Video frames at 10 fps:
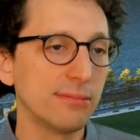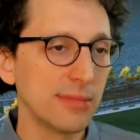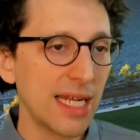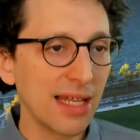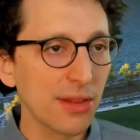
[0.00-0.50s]

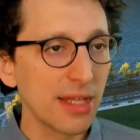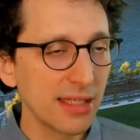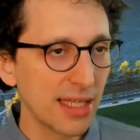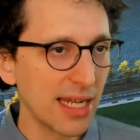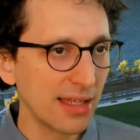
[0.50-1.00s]
Another thing,
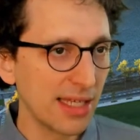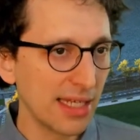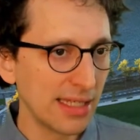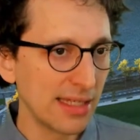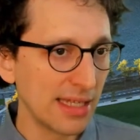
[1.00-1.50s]

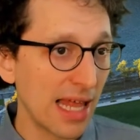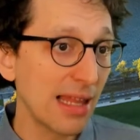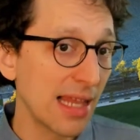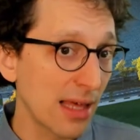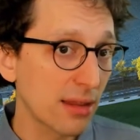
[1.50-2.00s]
and
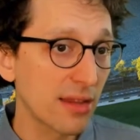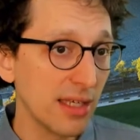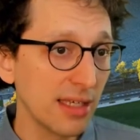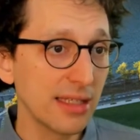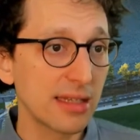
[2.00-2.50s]
last
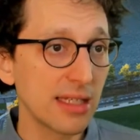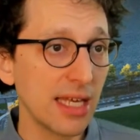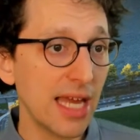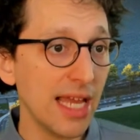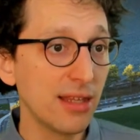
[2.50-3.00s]
thing,
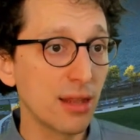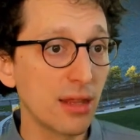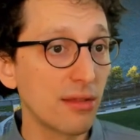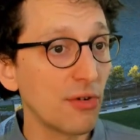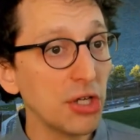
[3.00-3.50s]
ATIS
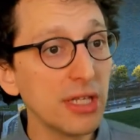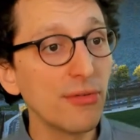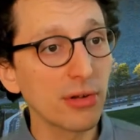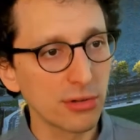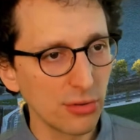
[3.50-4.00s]
is very
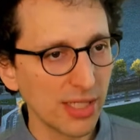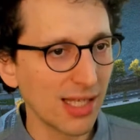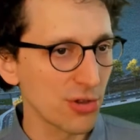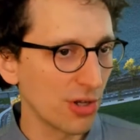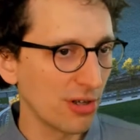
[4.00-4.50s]
difficult to get
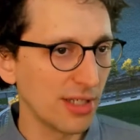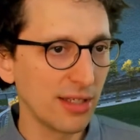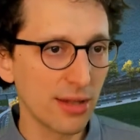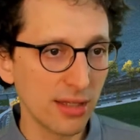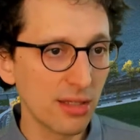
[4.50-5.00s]
natural and
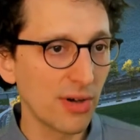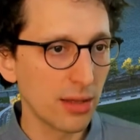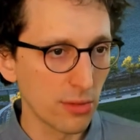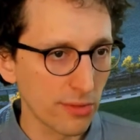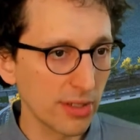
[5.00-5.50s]

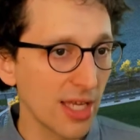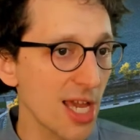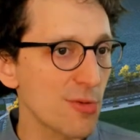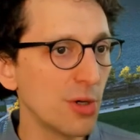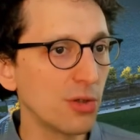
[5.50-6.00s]
incentivized user
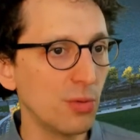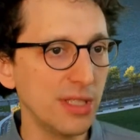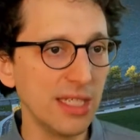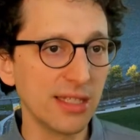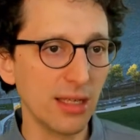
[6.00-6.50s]
engagement with
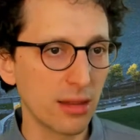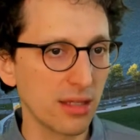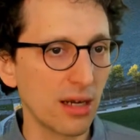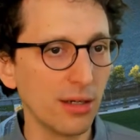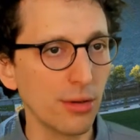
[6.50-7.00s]
dictated
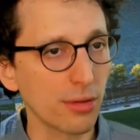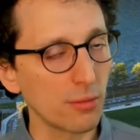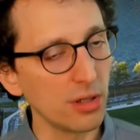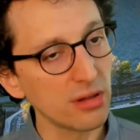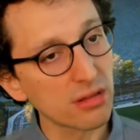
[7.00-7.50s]
scenarios,
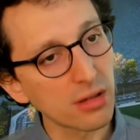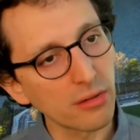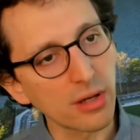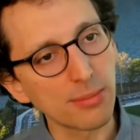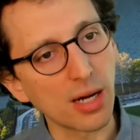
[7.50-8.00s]
where in
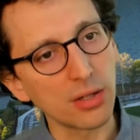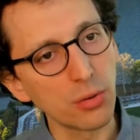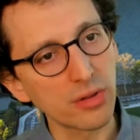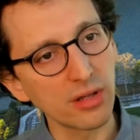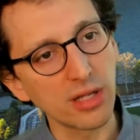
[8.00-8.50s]
CerealBar,
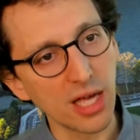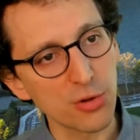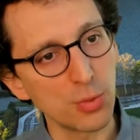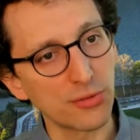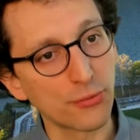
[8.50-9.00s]
user
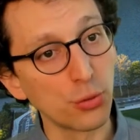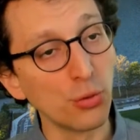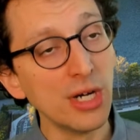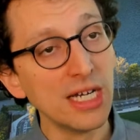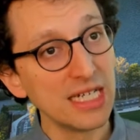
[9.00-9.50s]
engagement
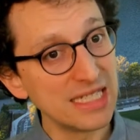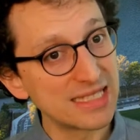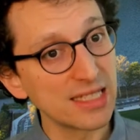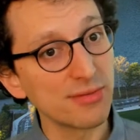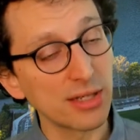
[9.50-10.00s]
through
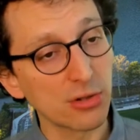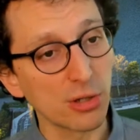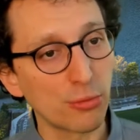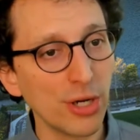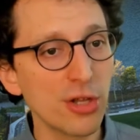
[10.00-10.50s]
incentivized
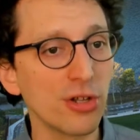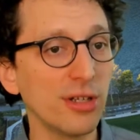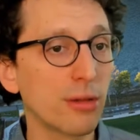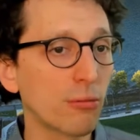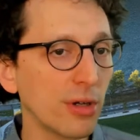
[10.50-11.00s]
collaboration
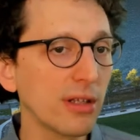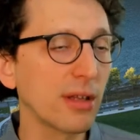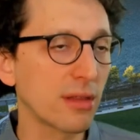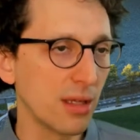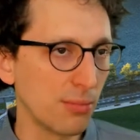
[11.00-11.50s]
is really
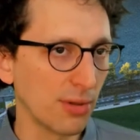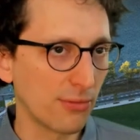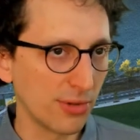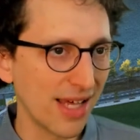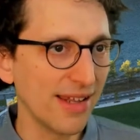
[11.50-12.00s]
simple
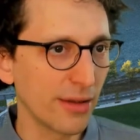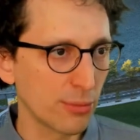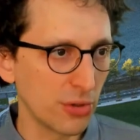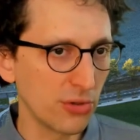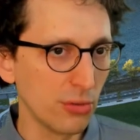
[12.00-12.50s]
for
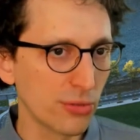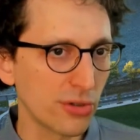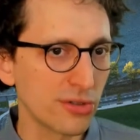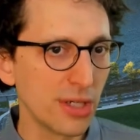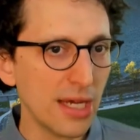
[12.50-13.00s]
non-expert
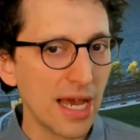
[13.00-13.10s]
users.